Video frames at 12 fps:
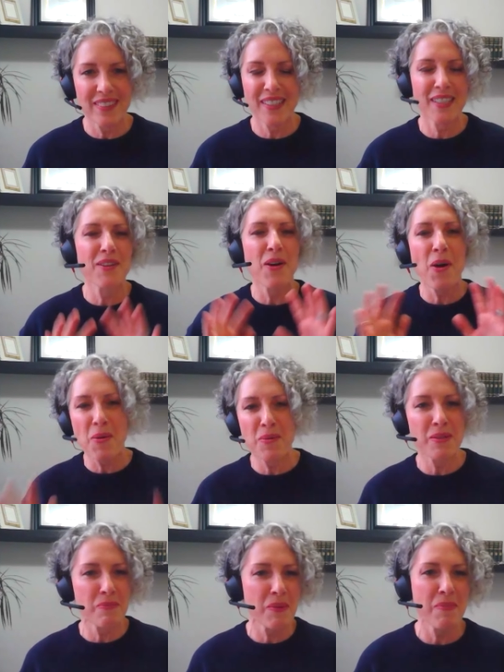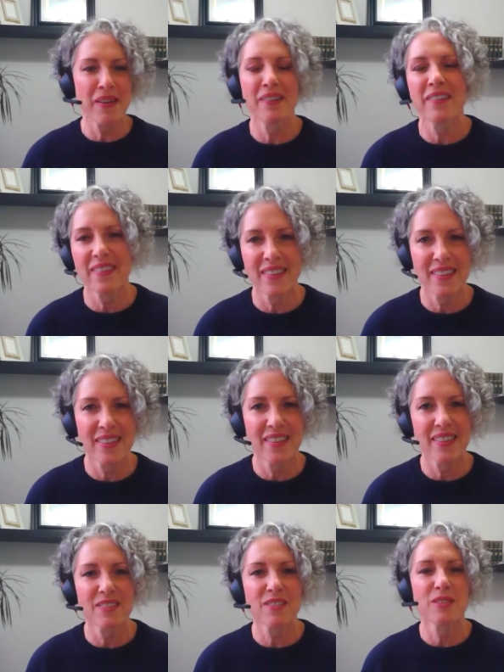It can always be better than it
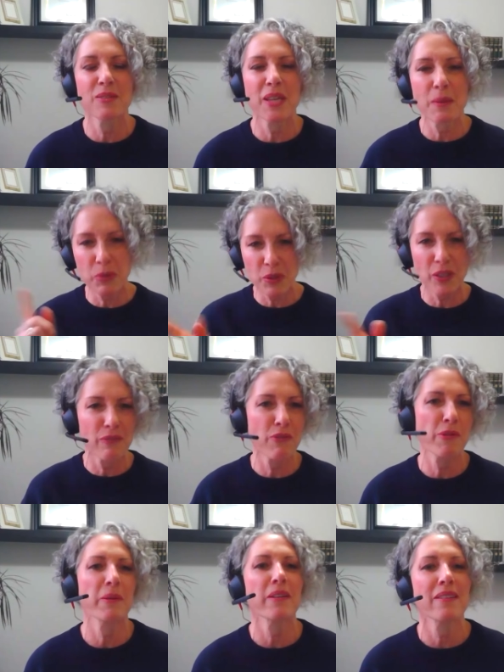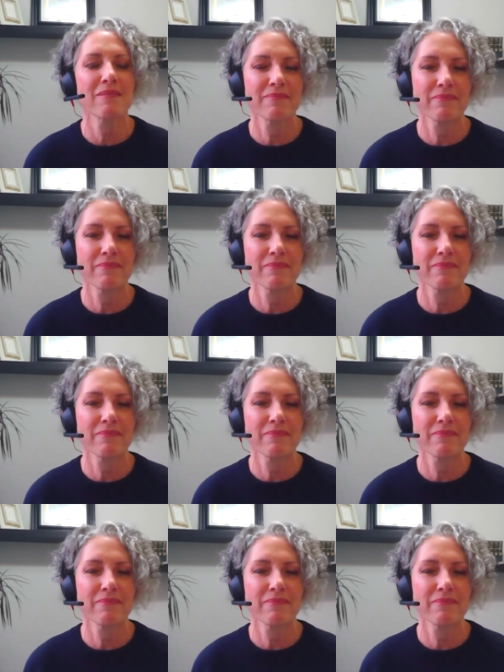is. So keep looking forward.